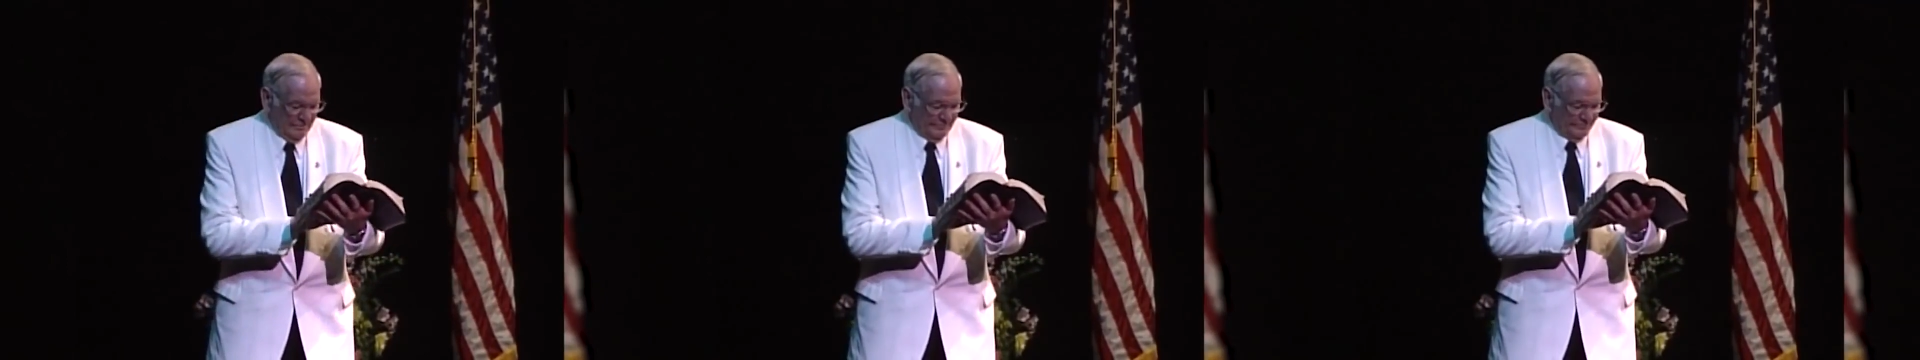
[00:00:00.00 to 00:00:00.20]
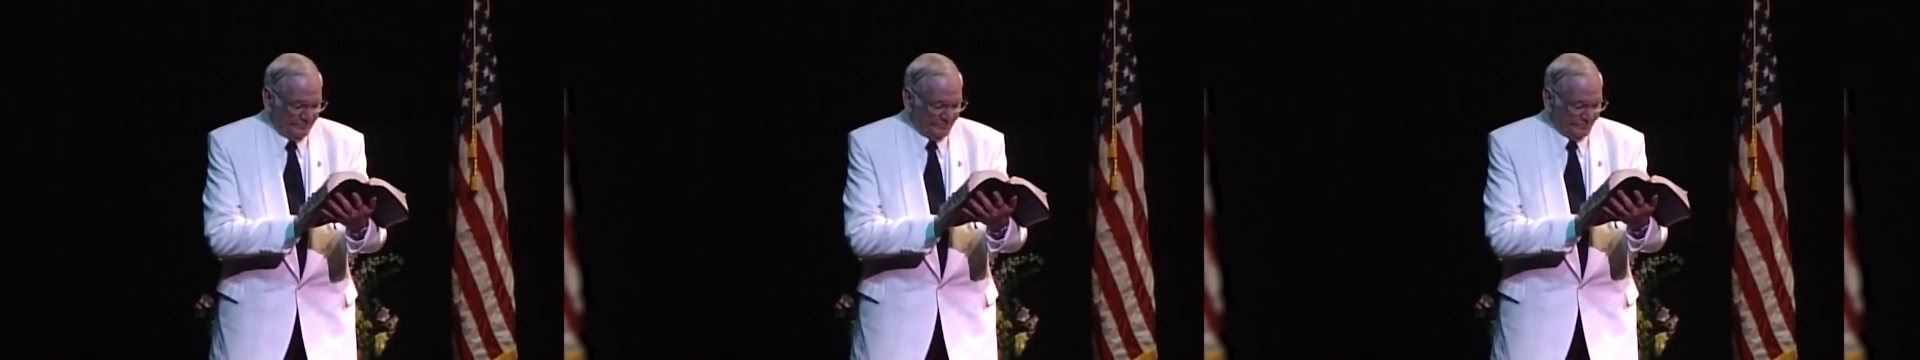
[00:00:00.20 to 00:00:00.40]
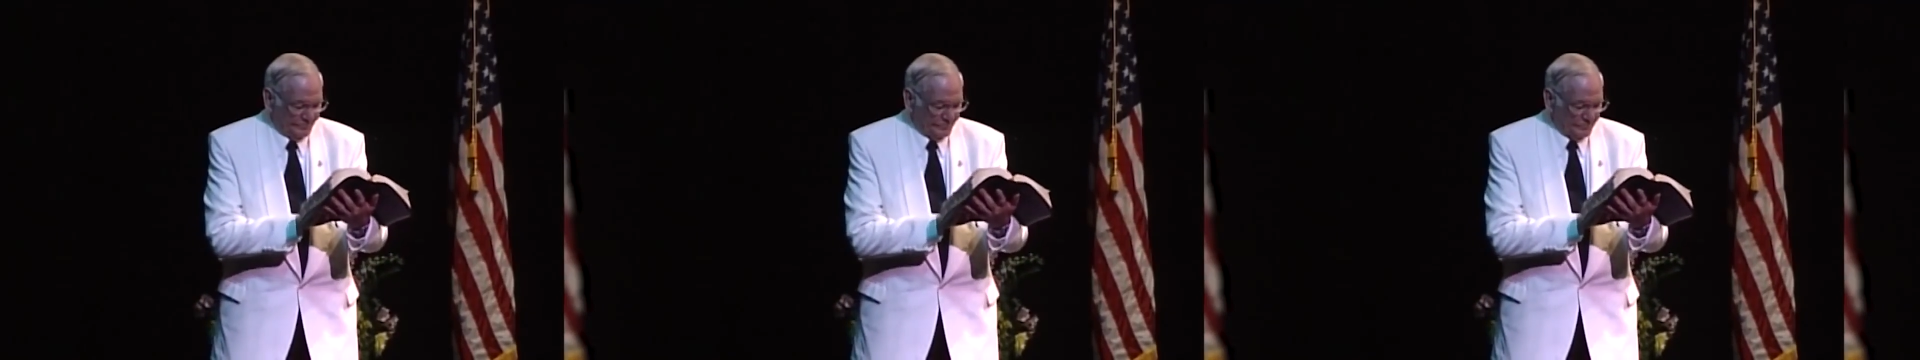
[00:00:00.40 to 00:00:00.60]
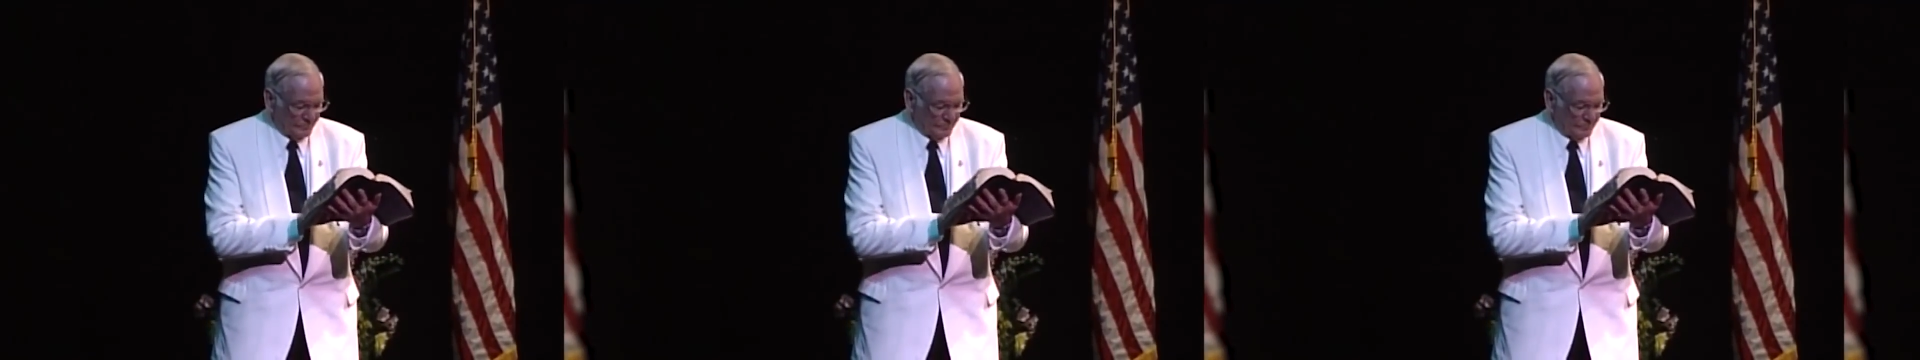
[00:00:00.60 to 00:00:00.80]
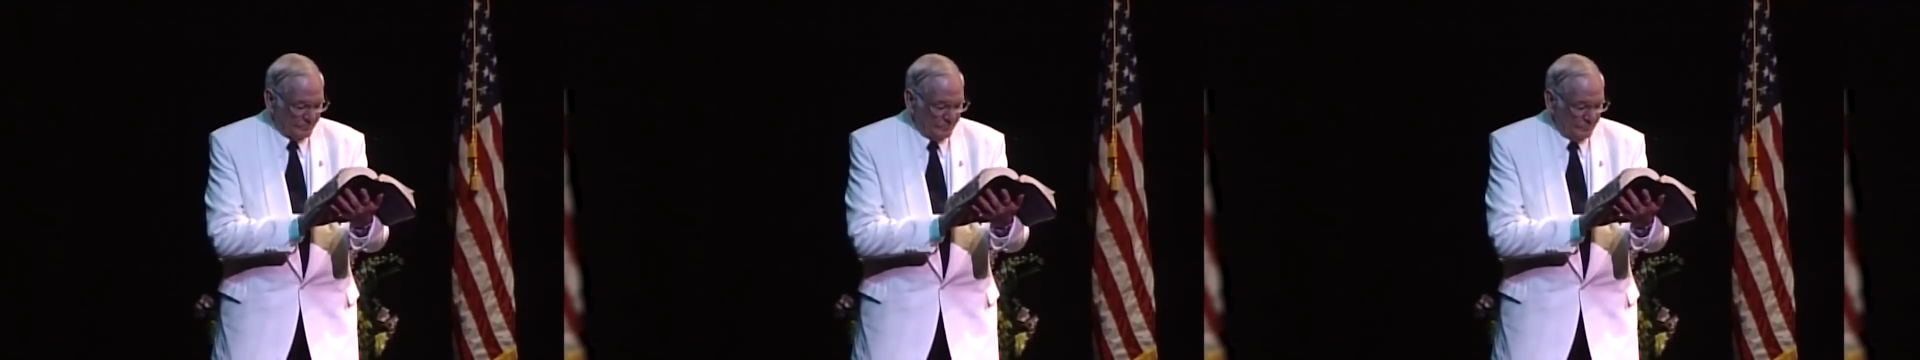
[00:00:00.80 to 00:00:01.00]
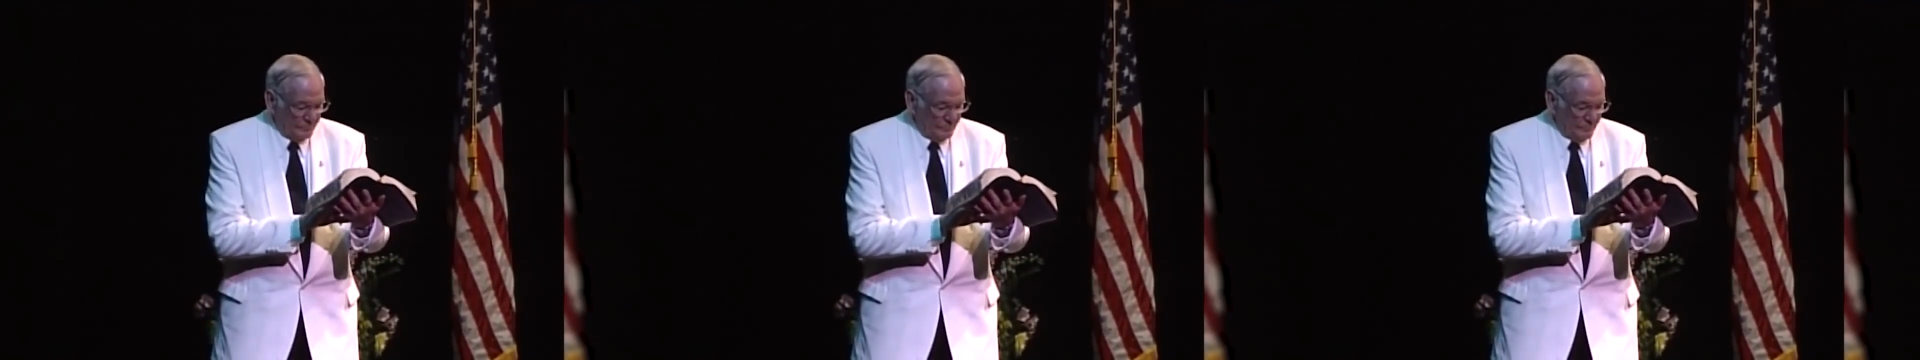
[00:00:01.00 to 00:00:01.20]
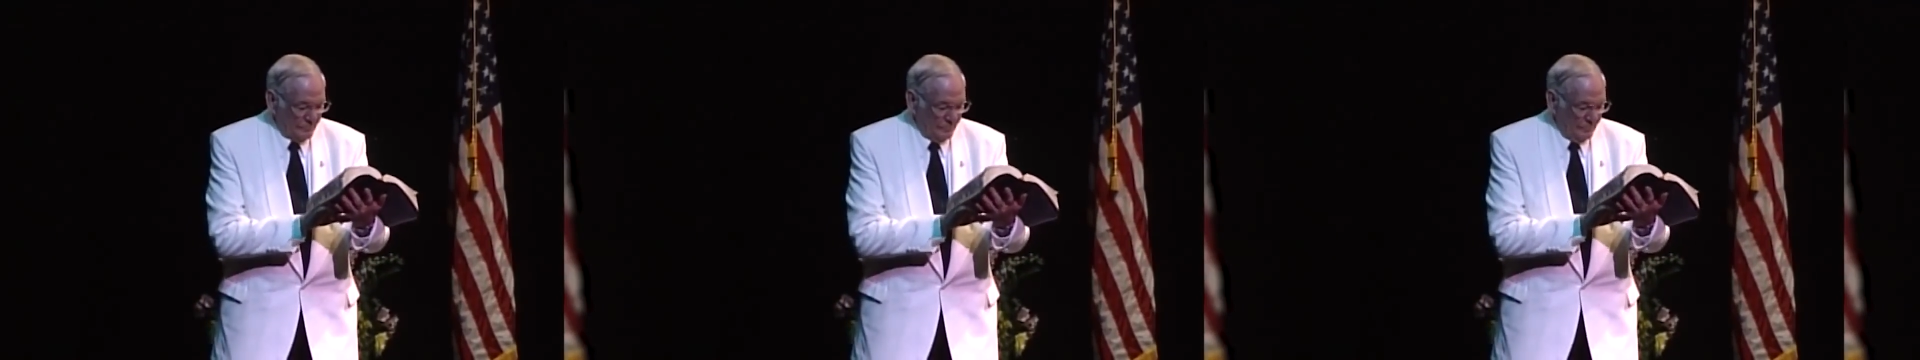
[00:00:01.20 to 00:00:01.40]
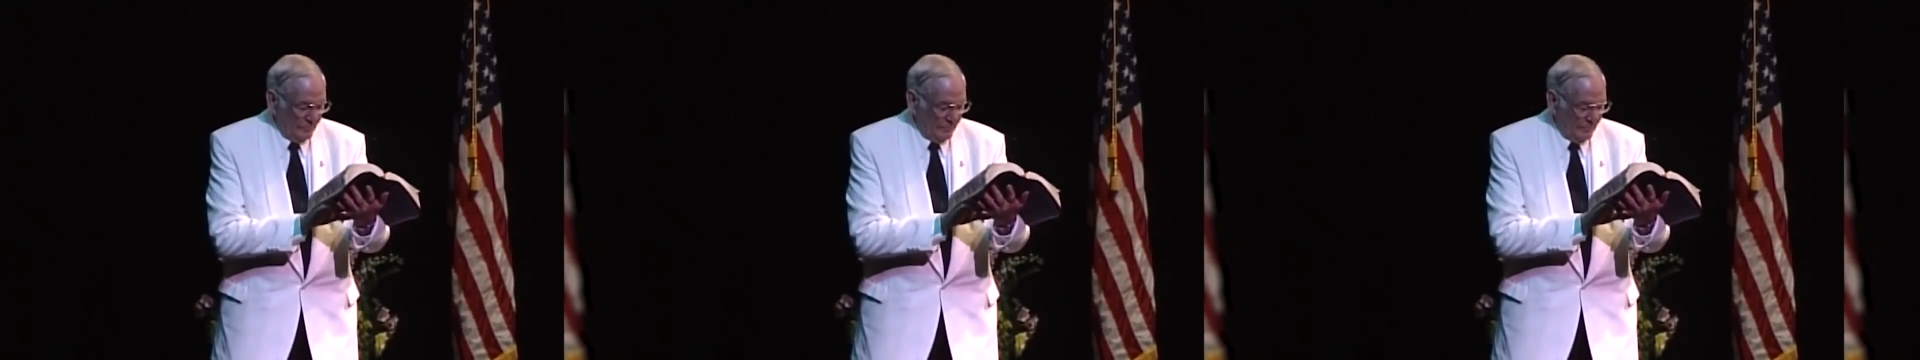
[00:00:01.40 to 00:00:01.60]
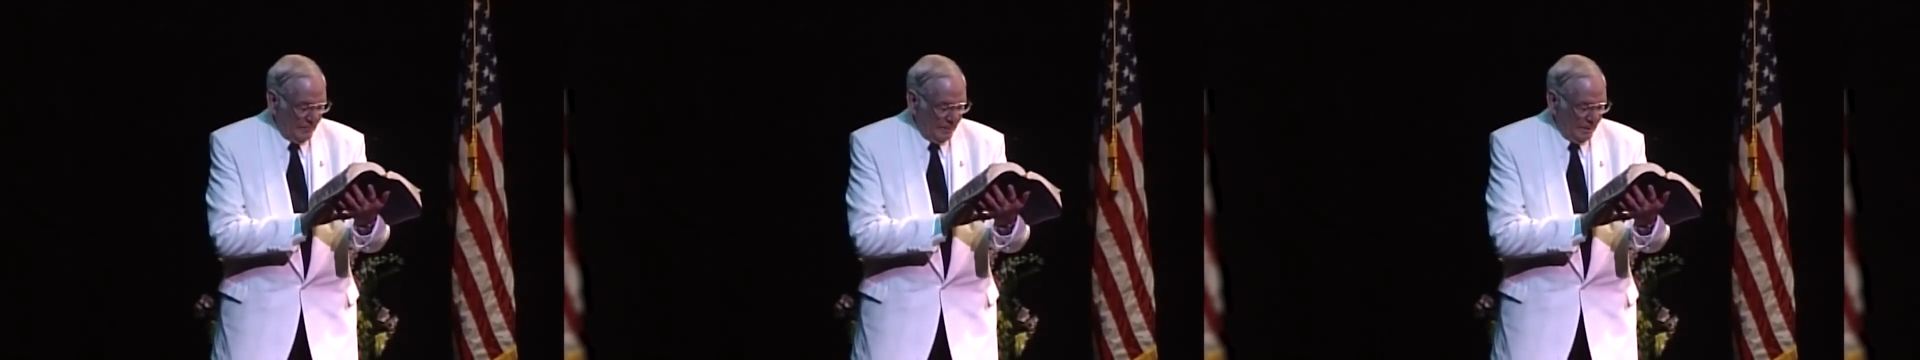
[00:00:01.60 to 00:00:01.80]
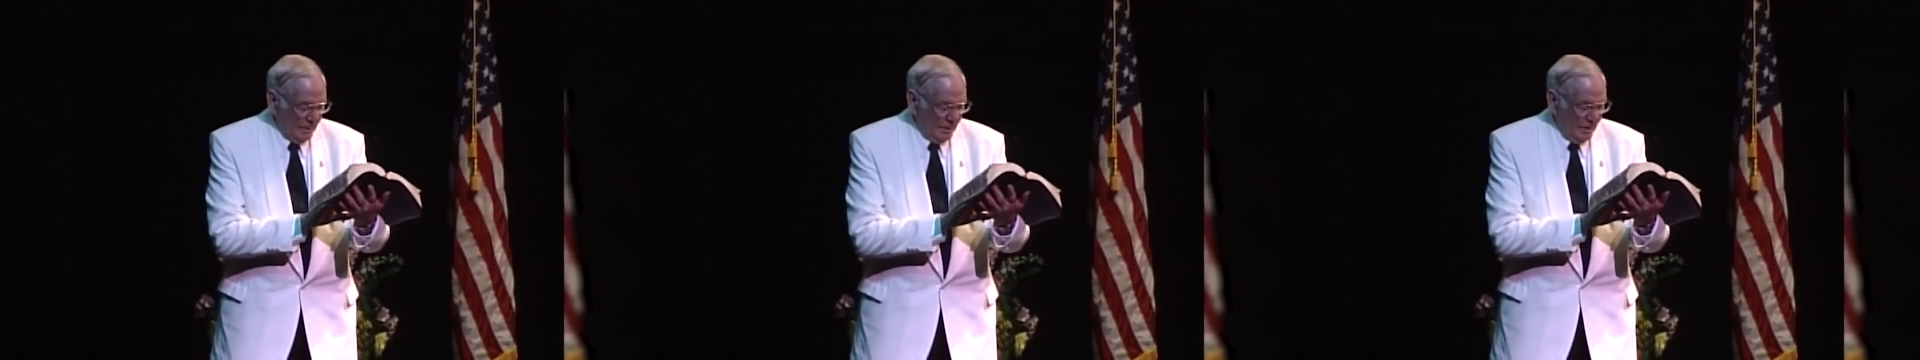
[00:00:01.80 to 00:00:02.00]

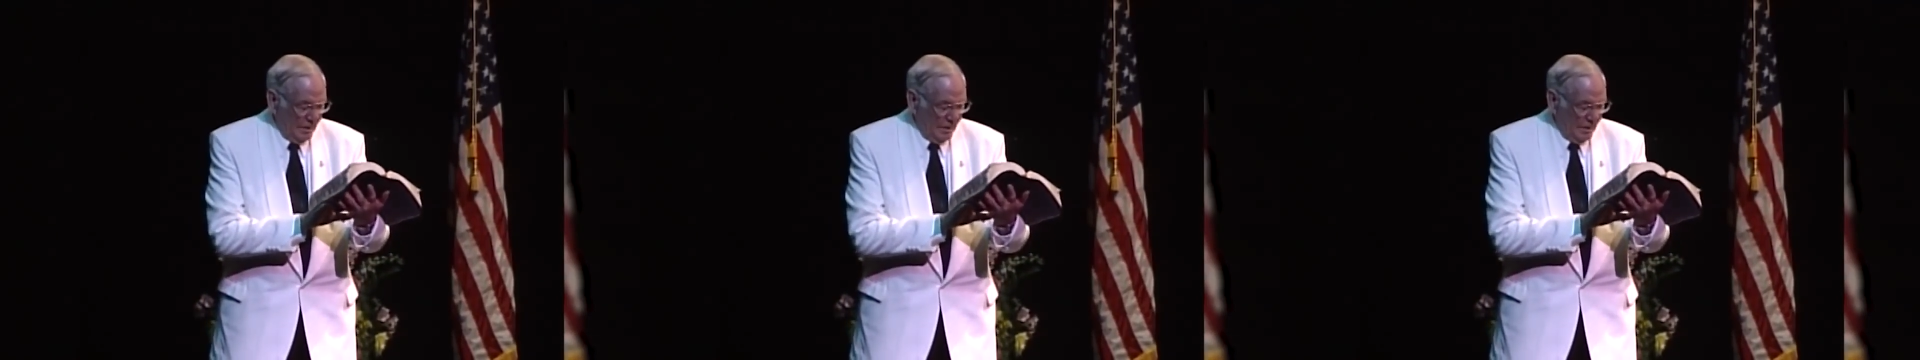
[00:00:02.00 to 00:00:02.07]
Nothing is said.